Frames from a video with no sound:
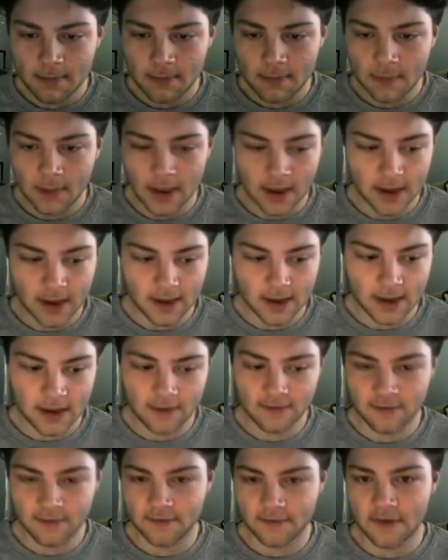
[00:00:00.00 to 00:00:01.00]
and he
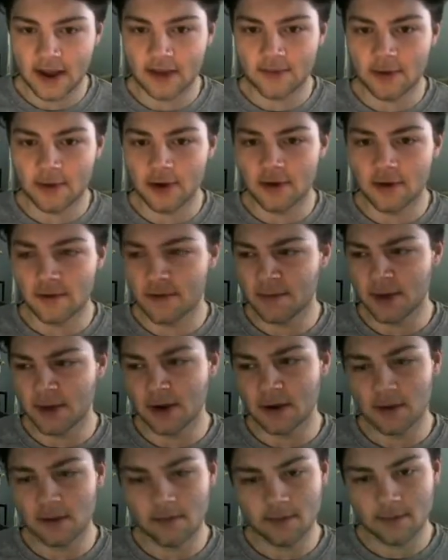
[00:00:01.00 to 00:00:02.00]
gave us a fastball over the
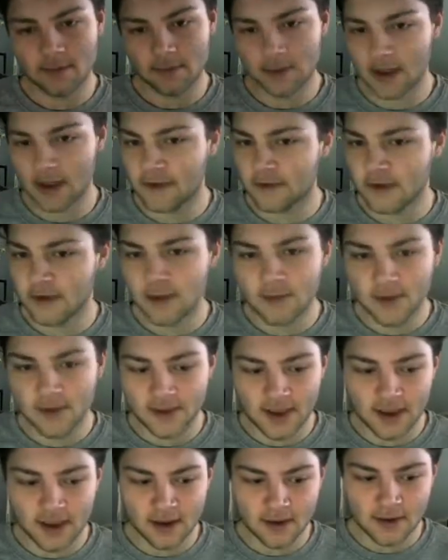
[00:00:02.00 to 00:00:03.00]
middle. Definitely a
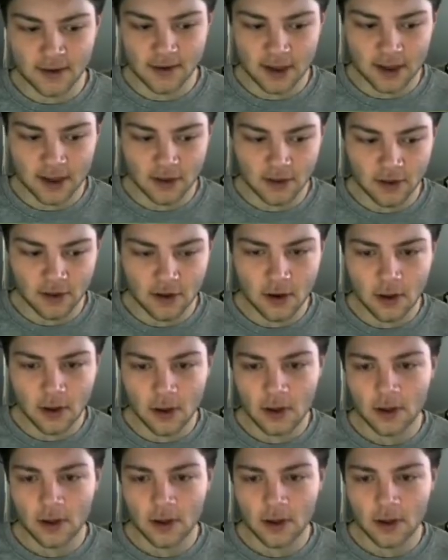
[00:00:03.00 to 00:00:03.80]
mistaken location,